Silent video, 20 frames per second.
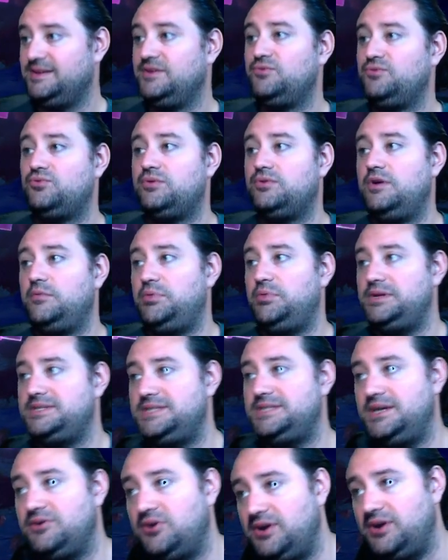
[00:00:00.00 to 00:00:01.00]
We're gonna play
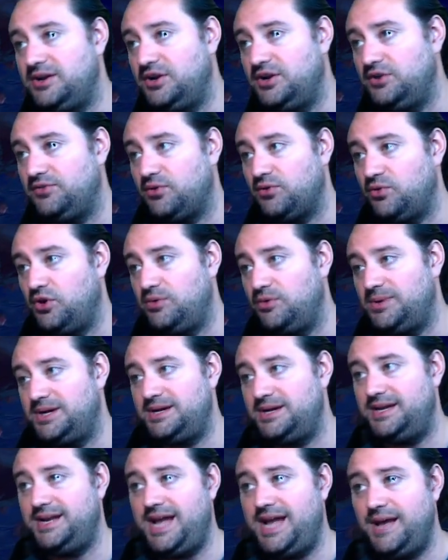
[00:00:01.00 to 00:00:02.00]
Zero on Nova Roma
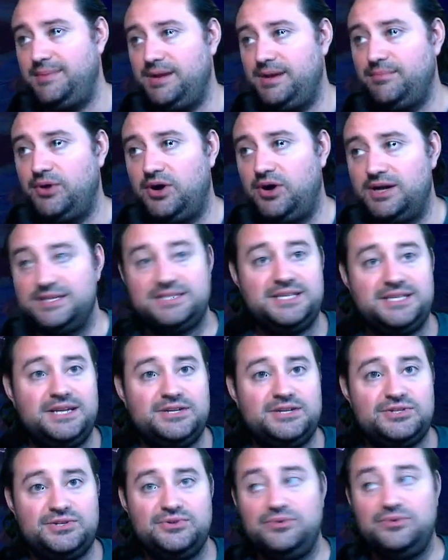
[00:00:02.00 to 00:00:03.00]
and Ebony Maw on
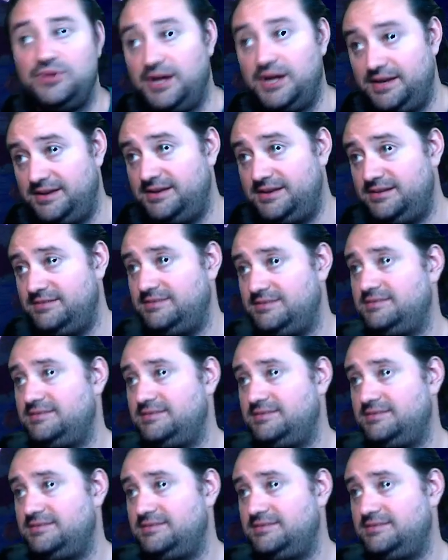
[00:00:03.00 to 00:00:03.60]
Sinister London.